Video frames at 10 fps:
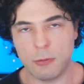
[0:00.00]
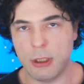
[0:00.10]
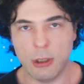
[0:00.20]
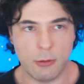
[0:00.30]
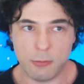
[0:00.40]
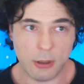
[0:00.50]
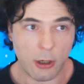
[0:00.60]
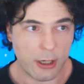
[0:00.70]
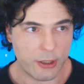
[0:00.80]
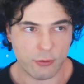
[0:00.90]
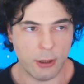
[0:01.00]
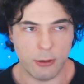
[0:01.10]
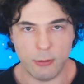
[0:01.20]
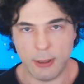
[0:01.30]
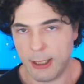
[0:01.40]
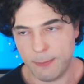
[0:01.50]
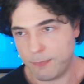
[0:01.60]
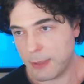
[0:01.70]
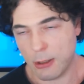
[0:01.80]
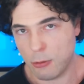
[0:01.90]
you know the hydro
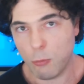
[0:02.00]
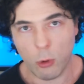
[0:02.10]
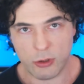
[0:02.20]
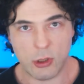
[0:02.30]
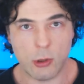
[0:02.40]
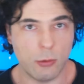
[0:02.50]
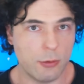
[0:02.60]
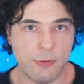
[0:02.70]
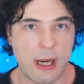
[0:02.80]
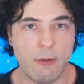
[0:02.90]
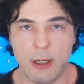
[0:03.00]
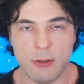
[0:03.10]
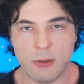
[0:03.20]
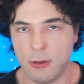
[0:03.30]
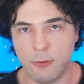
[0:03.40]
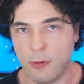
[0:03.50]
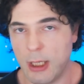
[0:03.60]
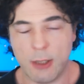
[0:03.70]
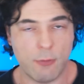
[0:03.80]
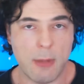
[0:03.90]
um, you know water cooled variants of
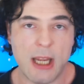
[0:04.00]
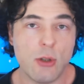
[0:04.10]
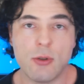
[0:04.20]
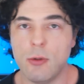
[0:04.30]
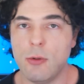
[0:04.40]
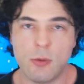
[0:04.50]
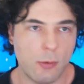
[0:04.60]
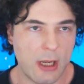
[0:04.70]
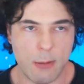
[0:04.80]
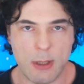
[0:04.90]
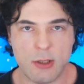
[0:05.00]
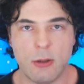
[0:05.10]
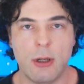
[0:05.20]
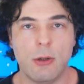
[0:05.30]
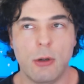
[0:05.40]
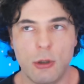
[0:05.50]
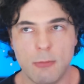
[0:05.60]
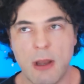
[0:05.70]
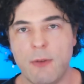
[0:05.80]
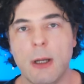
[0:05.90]
like from asus or msi or
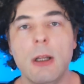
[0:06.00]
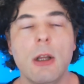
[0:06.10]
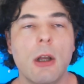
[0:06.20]
whomever